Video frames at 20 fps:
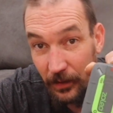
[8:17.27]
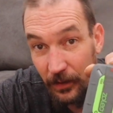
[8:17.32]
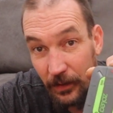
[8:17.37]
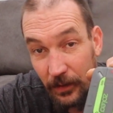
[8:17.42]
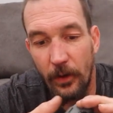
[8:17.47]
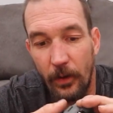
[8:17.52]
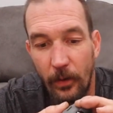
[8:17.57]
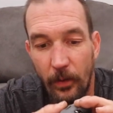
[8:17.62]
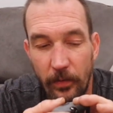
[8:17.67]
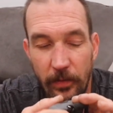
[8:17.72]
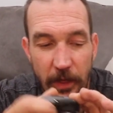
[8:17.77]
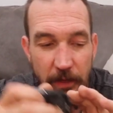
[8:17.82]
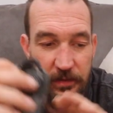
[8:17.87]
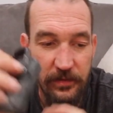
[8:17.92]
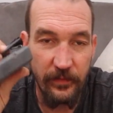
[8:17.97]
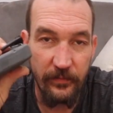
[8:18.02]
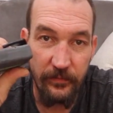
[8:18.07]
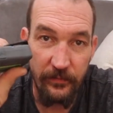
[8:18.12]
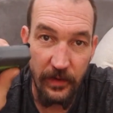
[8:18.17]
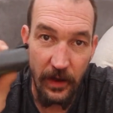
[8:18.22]
So
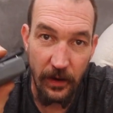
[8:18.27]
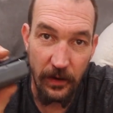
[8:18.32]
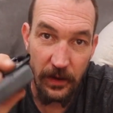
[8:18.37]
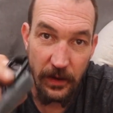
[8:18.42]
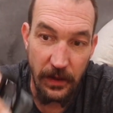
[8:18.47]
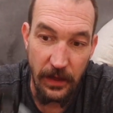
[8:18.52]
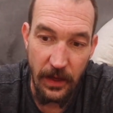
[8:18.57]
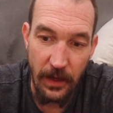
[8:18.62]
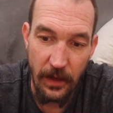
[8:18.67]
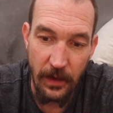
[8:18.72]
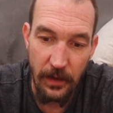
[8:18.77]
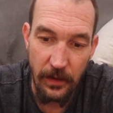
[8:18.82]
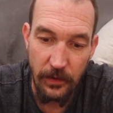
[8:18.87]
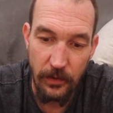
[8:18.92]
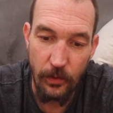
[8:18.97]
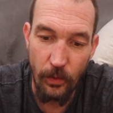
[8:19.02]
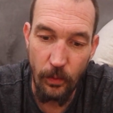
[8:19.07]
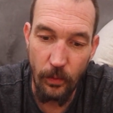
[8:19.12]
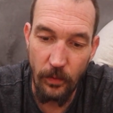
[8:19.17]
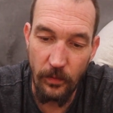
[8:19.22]
that's a very
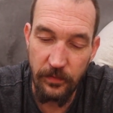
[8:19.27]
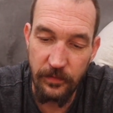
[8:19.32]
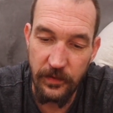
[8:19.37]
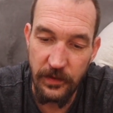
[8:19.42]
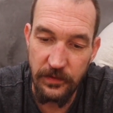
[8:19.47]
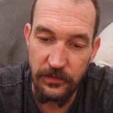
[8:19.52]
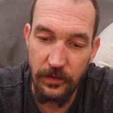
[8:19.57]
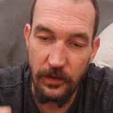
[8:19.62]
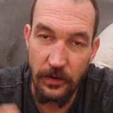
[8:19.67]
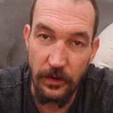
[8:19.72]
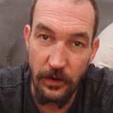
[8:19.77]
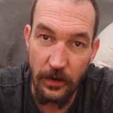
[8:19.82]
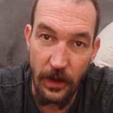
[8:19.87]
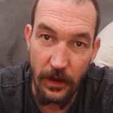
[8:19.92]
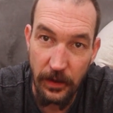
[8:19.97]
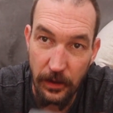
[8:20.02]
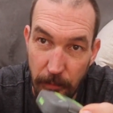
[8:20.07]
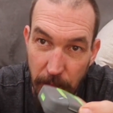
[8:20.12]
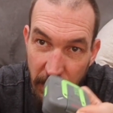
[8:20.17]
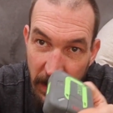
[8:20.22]
cool feature. You're
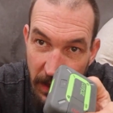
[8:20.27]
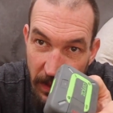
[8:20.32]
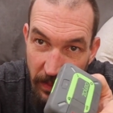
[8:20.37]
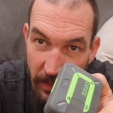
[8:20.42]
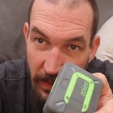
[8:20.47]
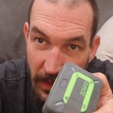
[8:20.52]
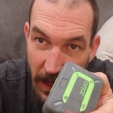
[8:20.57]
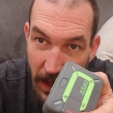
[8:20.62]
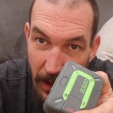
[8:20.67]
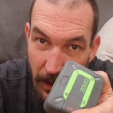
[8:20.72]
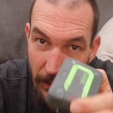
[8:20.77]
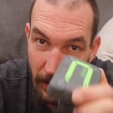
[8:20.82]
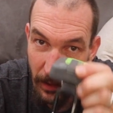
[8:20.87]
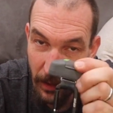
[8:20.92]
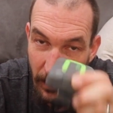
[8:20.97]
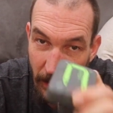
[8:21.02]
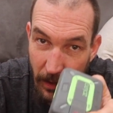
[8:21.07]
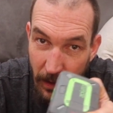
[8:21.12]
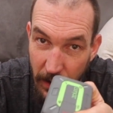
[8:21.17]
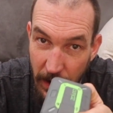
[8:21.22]
not going to be hitting that
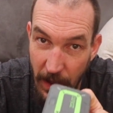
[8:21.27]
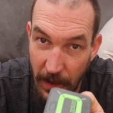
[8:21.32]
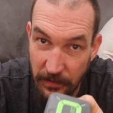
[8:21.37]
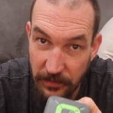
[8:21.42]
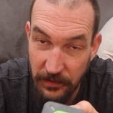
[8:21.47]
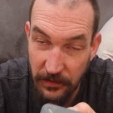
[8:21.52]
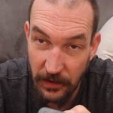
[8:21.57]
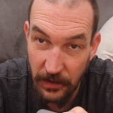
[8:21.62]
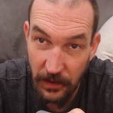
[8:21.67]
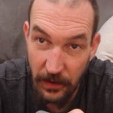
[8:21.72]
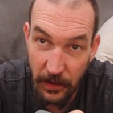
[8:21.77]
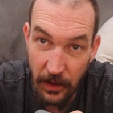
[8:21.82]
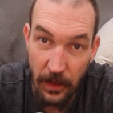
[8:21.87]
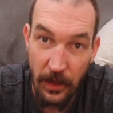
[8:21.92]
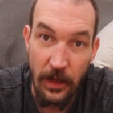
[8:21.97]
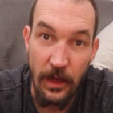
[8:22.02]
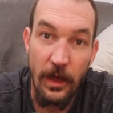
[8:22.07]
on accident.